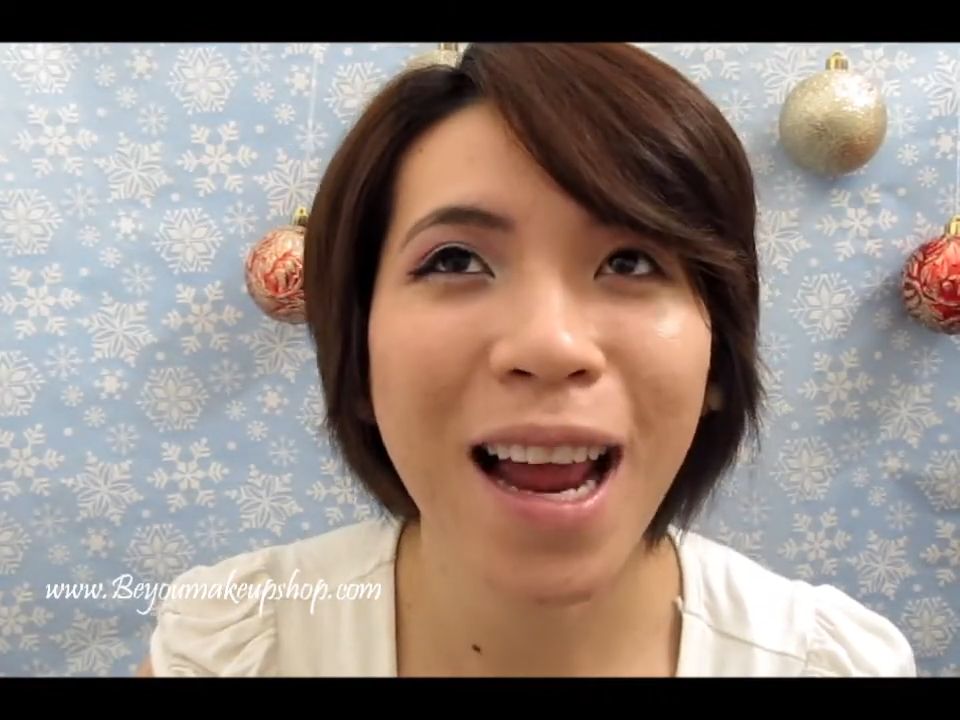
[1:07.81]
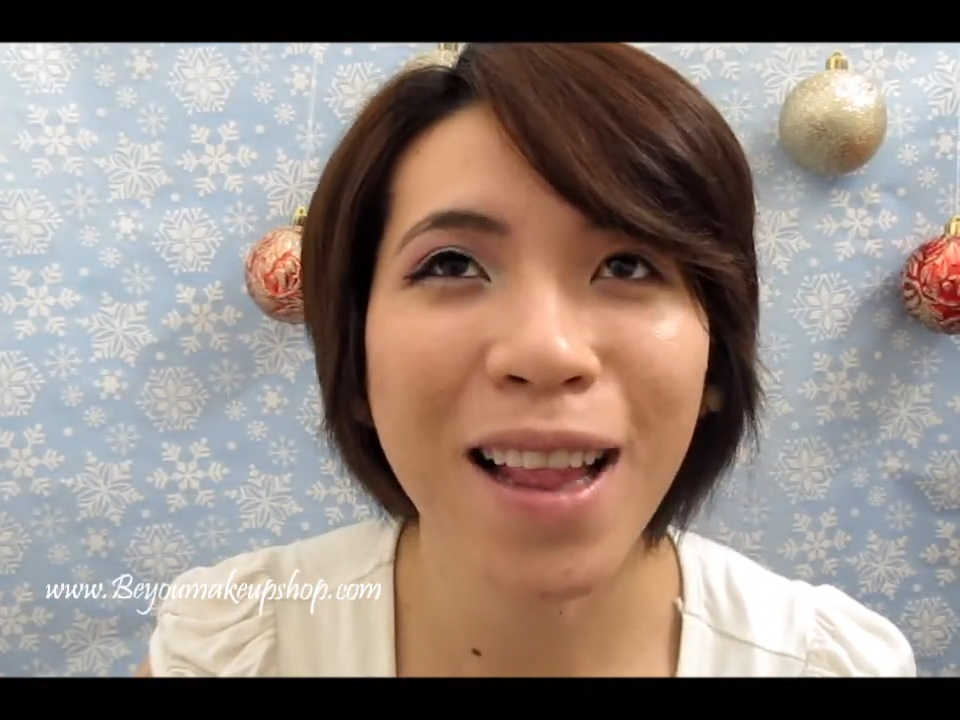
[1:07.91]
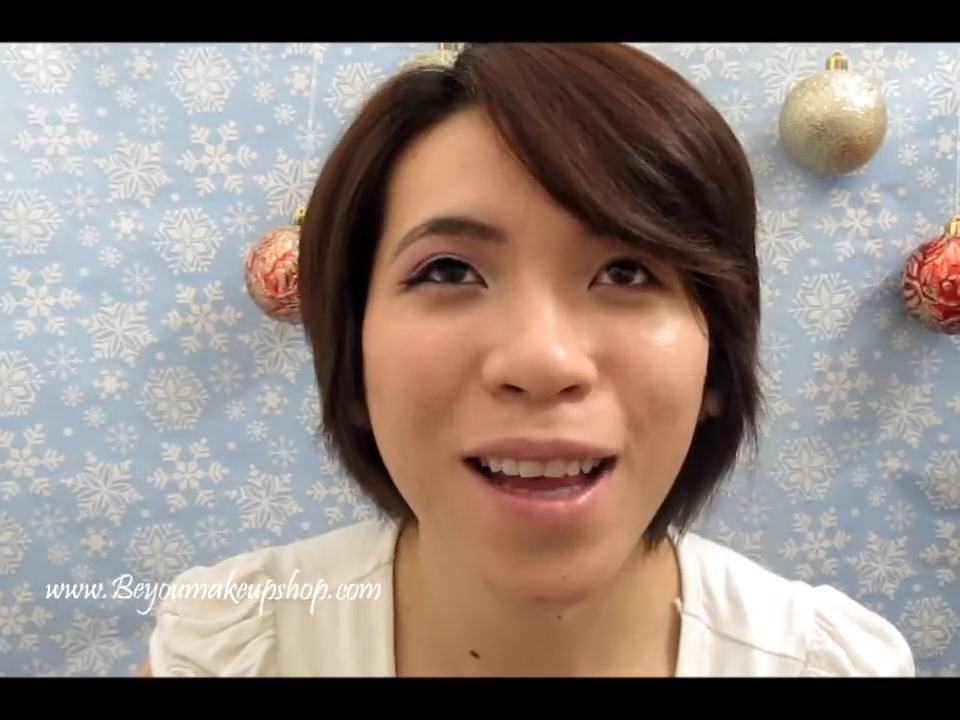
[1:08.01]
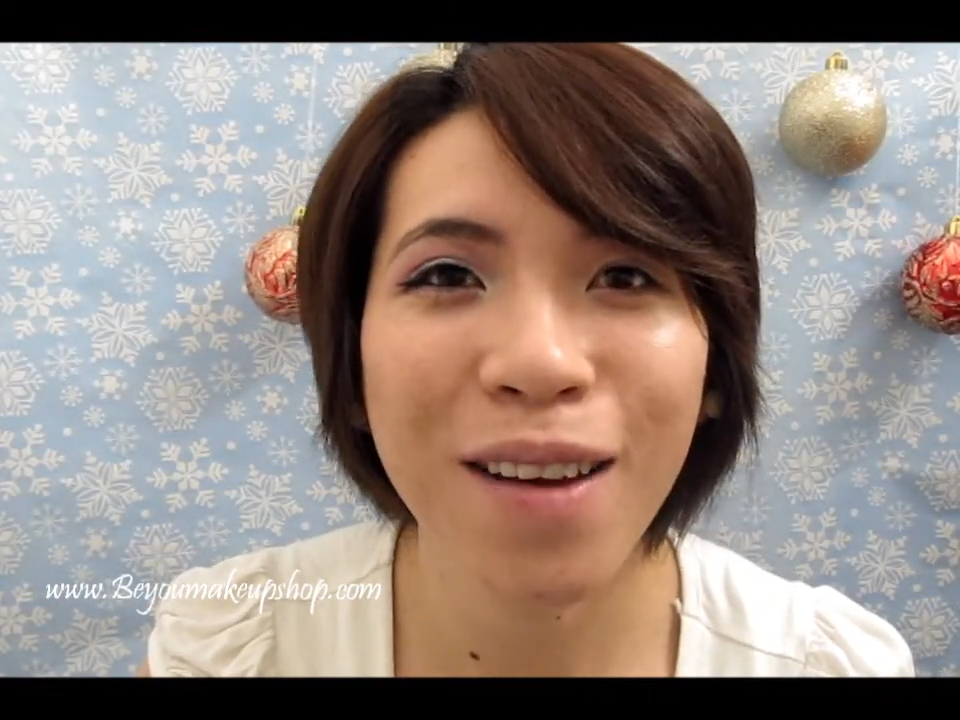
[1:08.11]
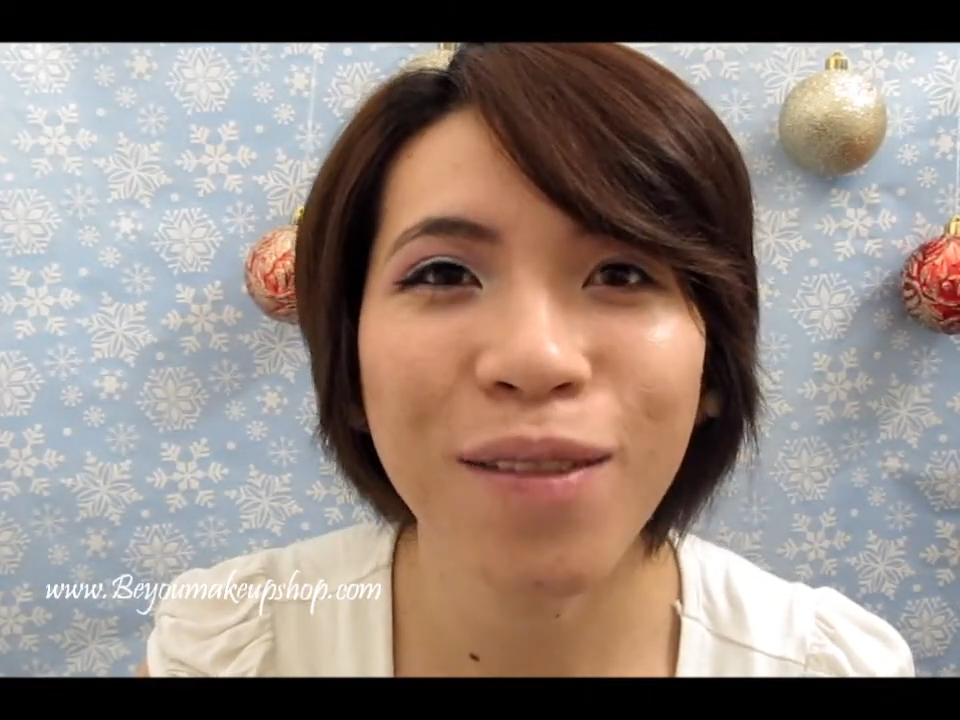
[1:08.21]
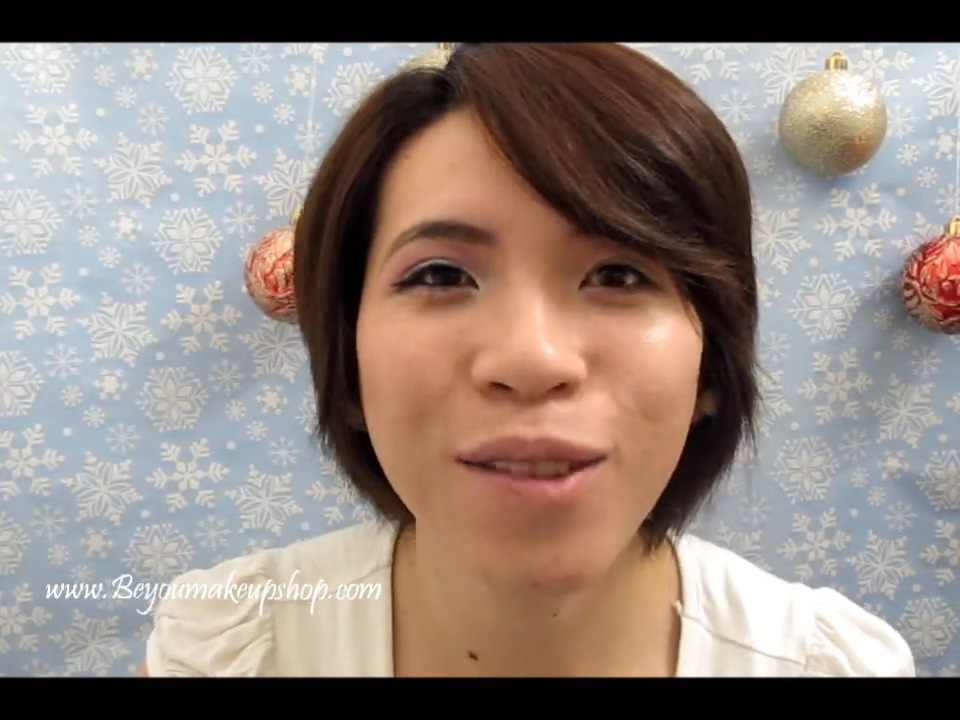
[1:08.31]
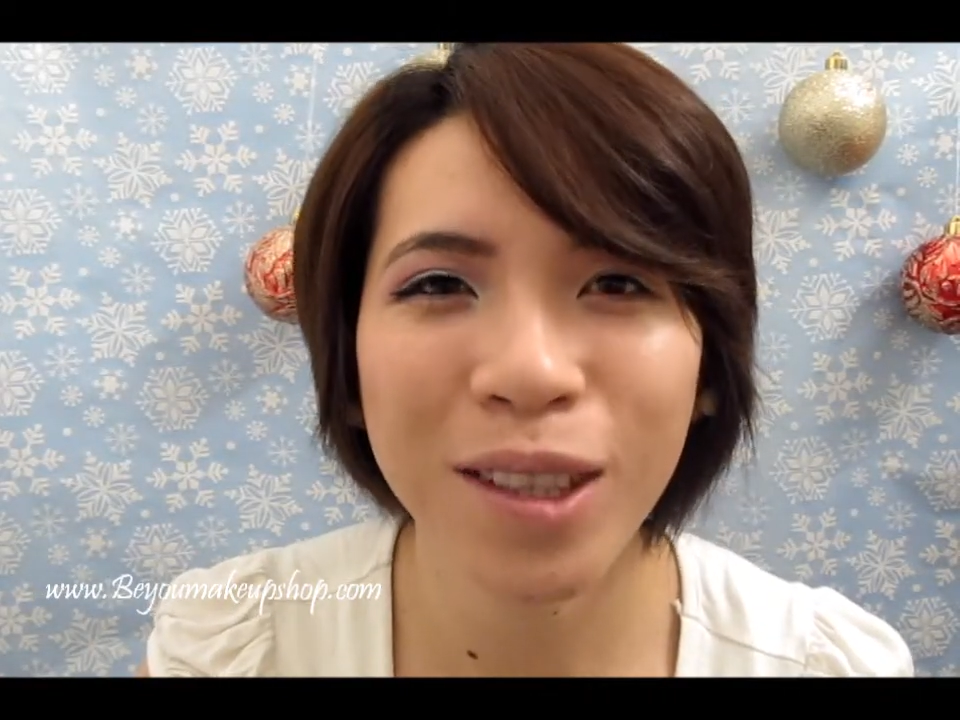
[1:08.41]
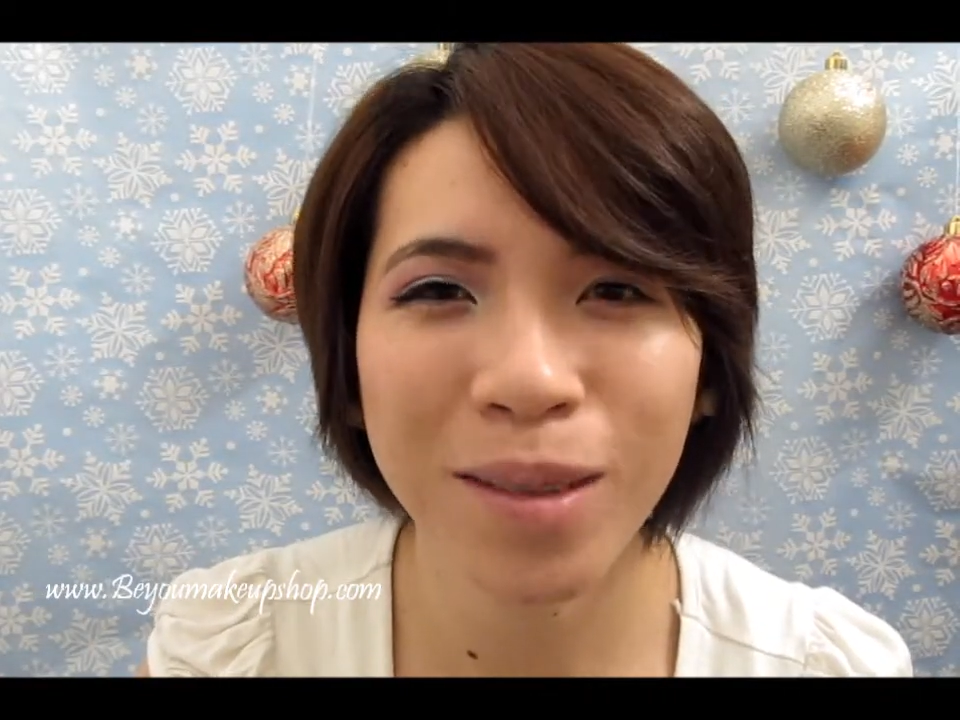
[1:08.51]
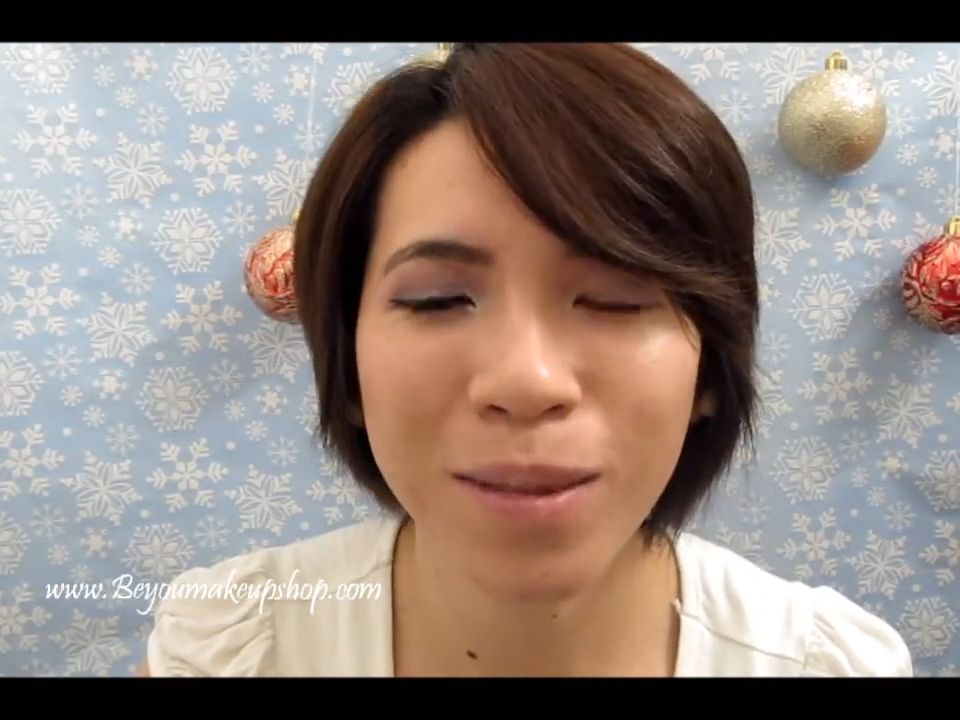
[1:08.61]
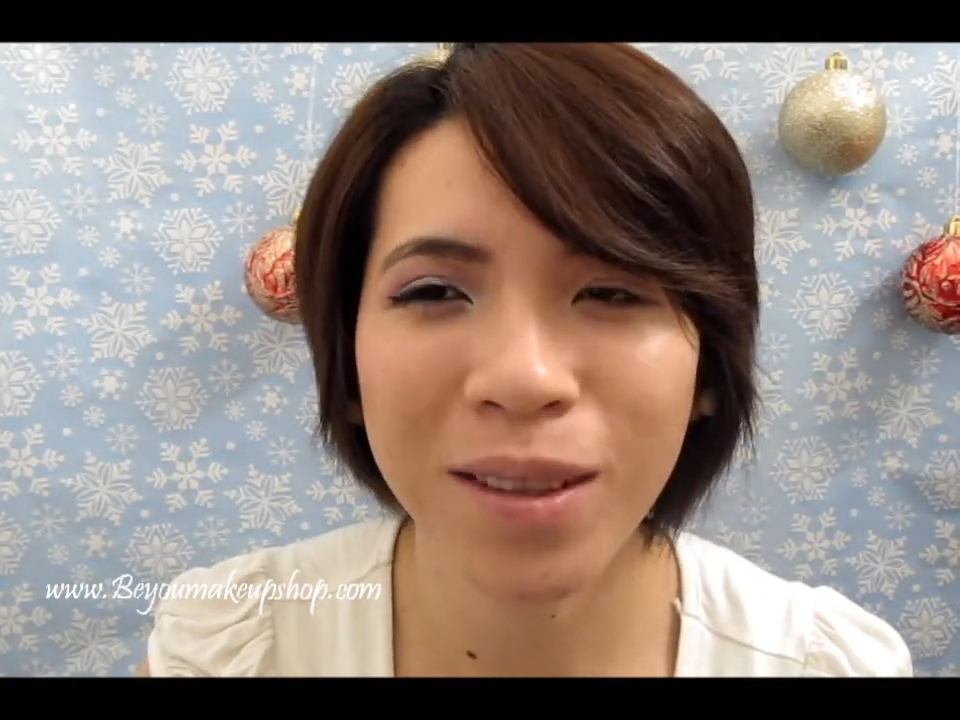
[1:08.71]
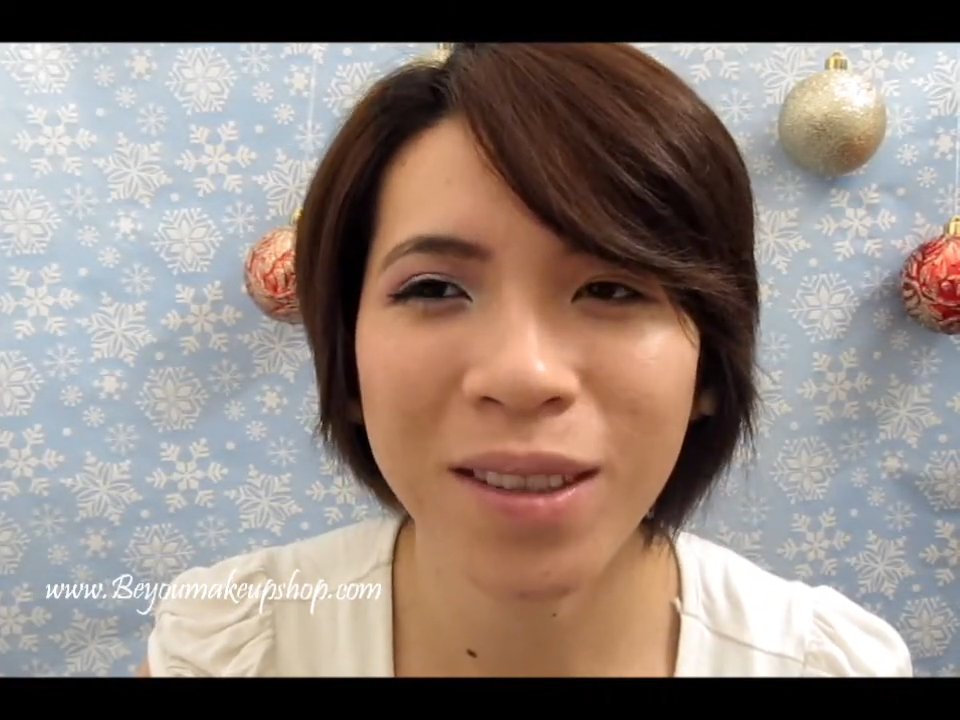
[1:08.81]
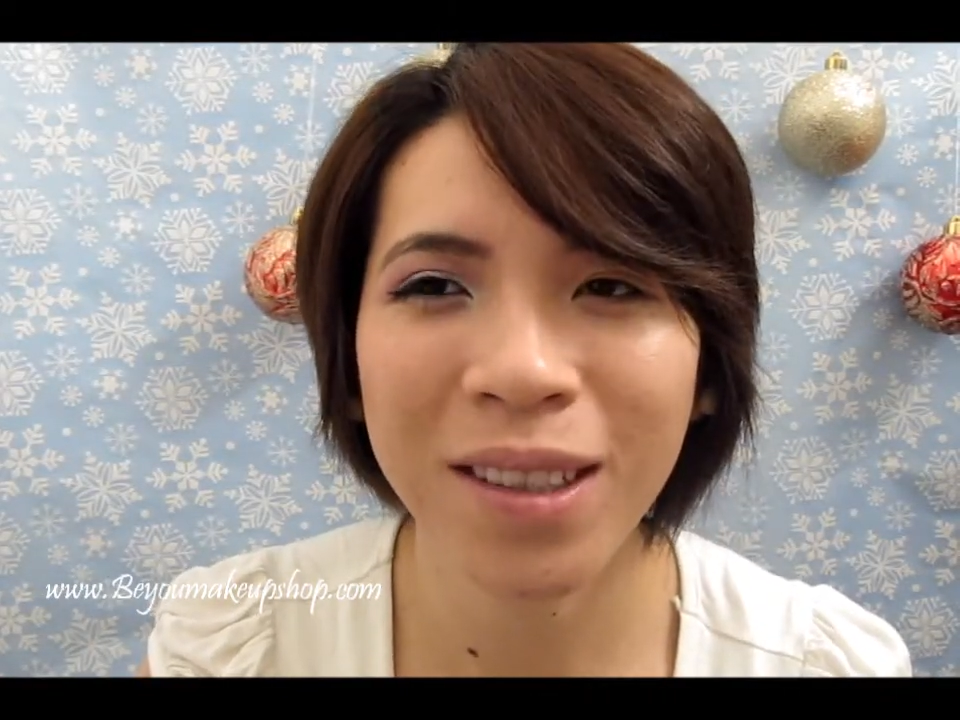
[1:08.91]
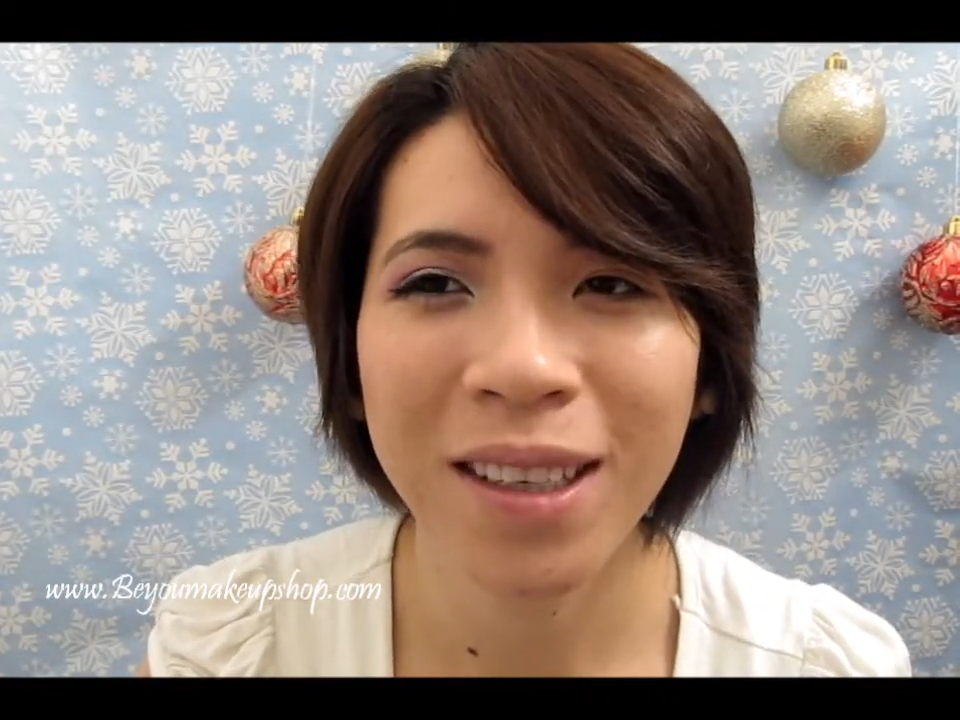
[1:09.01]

love Christmas.